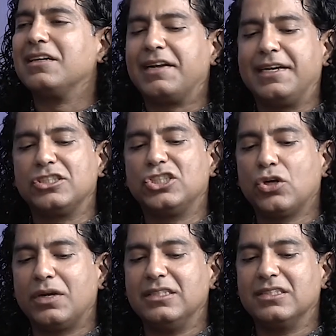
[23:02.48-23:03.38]
the greatest
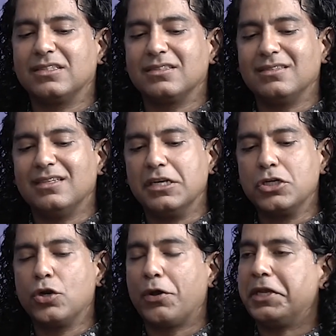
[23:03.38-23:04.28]
joy is
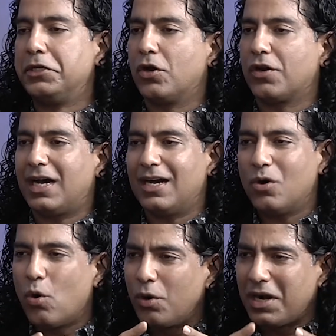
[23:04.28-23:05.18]
in growing in your
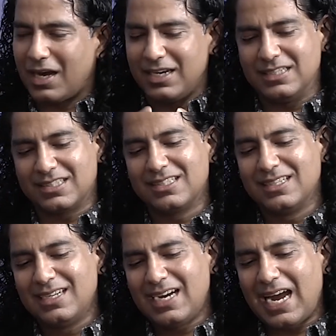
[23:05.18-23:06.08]
own eyes.
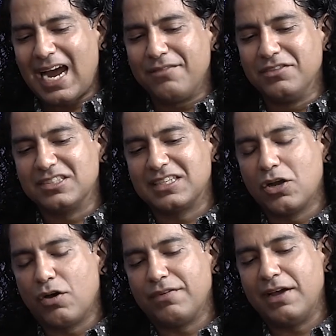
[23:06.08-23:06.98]
I have this
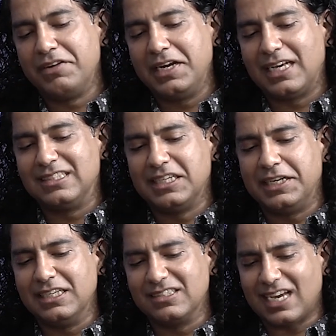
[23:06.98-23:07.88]
thing of every night
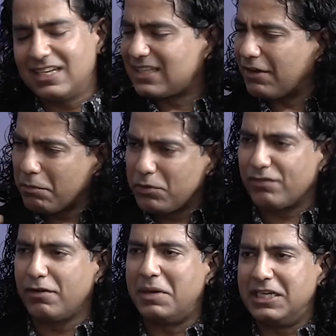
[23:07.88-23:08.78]
sitting in silence. I have a
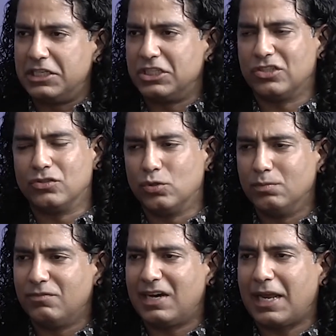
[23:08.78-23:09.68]
beautiful meditation
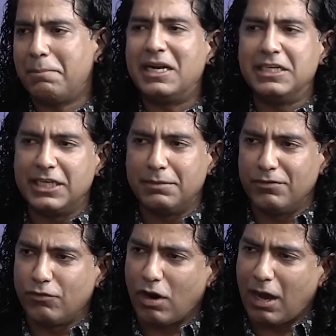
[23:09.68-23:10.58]
room where I meditate
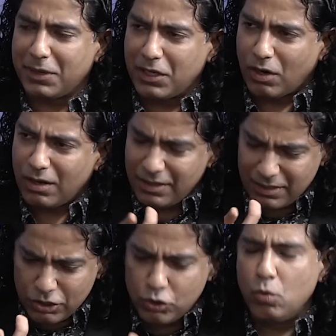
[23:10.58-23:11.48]
before coming
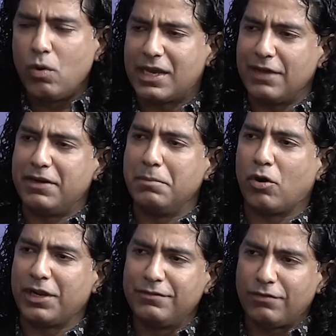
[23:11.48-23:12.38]
to work every
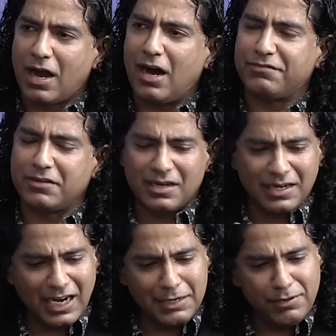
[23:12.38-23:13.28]
morning for half an hour,
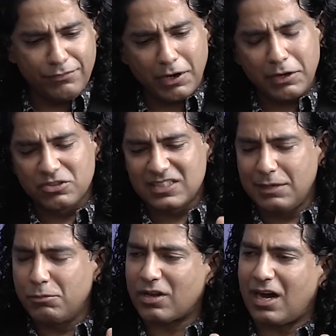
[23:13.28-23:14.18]
and night before I go to
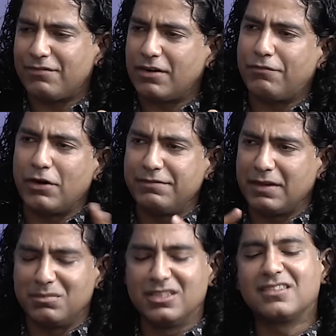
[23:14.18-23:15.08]
sleep about half an hour,
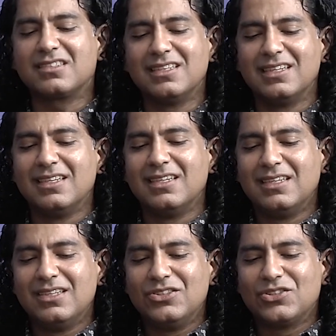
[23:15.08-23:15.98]
45 minutes.
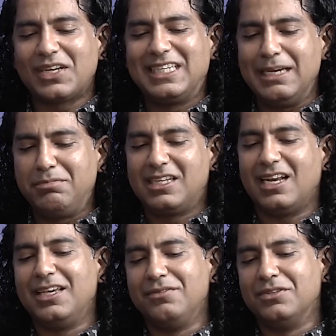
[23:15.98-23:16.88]
So I keep
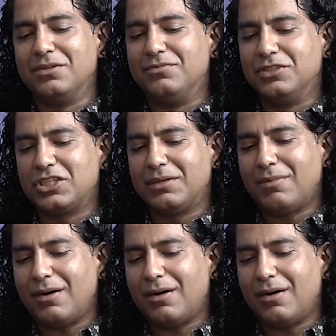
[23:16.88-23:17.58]
telling Vijay